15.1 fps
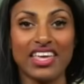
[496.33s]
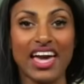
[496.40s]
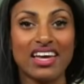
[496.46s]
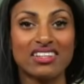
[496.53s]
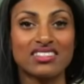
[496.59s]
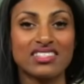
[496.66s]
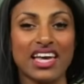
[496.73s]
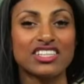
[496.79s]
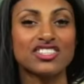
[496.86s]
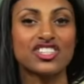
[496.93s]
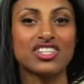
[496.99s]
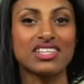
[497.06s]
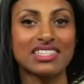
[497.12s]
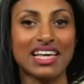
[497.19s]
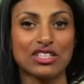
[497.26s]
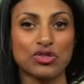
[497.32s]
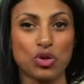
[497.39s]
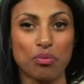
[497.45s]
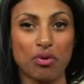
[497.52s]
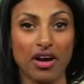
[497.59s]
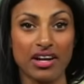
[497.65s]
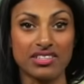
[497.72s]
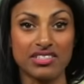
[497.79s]
In the end, engineers had to
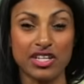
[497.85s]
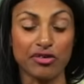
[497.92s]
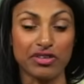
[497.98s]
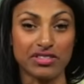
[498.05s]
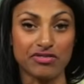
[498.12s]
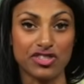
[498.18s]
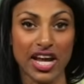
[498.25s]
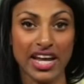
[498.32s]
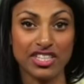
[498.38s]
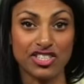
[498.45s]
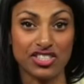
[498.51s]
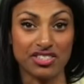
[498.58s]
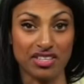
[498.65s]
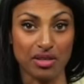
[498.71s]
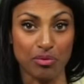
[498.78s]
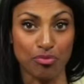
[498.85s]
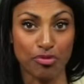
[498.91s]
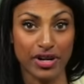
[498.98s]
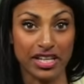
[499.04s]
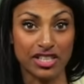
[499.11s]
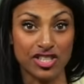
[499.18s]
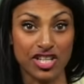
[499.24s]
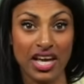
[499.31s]
apply a series of changes to the
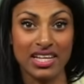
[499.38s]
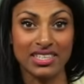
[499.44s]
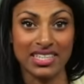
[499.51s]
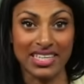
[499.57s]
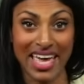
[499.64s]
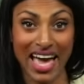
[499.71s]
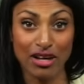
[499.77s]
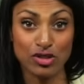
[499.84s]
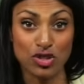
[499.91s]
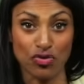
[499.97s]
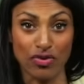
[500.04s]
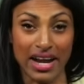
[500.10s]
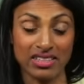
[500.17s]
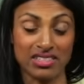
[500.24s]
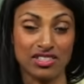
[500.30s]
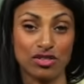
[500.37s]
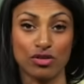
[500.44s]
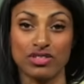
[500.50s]
bridge to counteract its